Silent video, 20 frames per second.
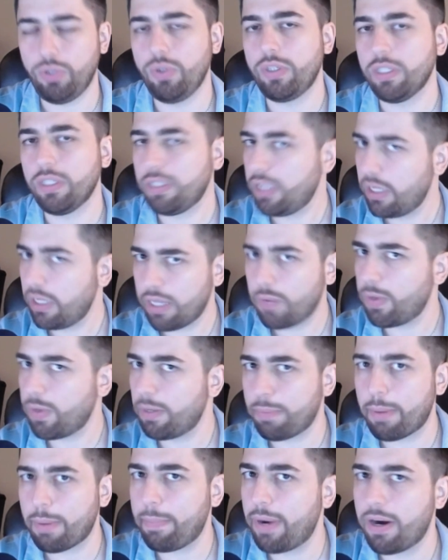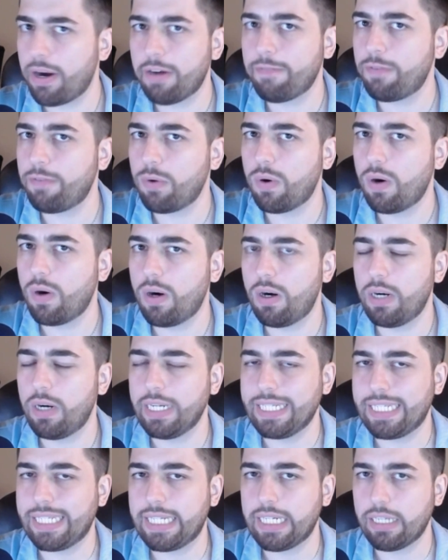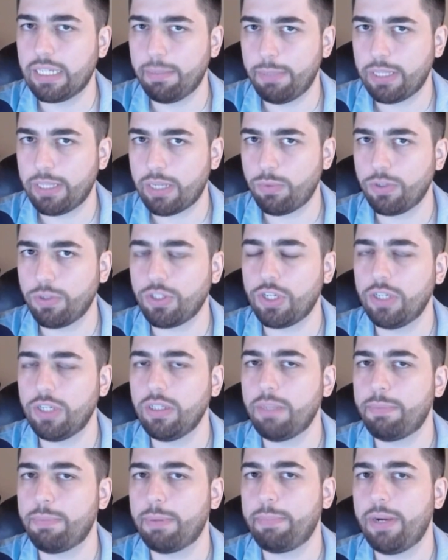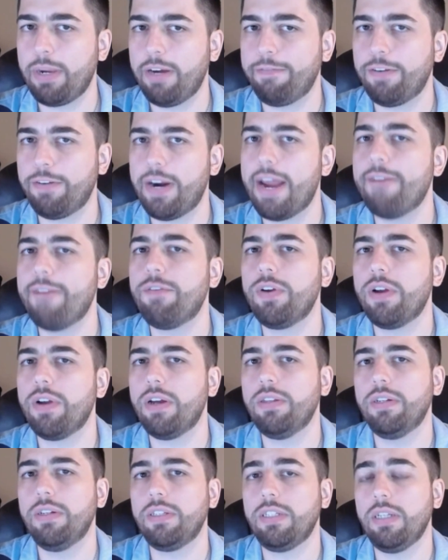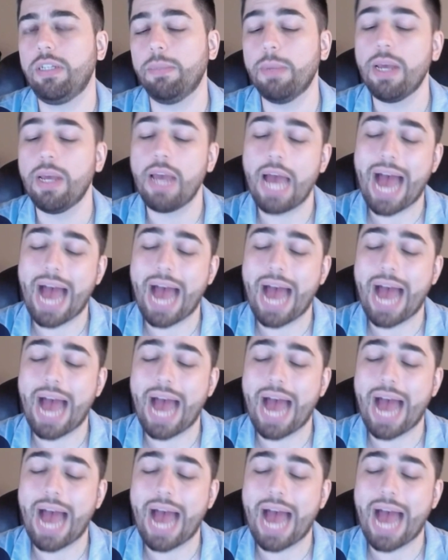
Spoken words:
You can tell they weren't prepared for Insignum, but they were certainly prepared for every other team.